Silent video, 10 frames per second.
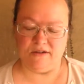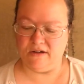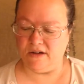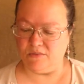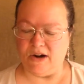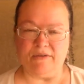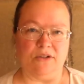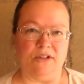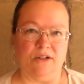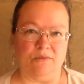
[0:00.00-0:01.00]

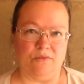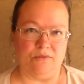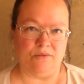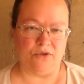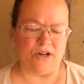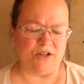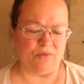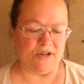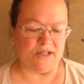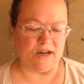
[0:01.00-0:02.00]
unraveled and tried to
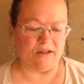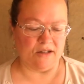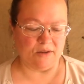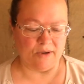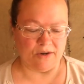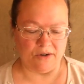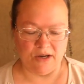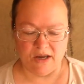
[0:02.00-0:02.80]
recycle a sweater.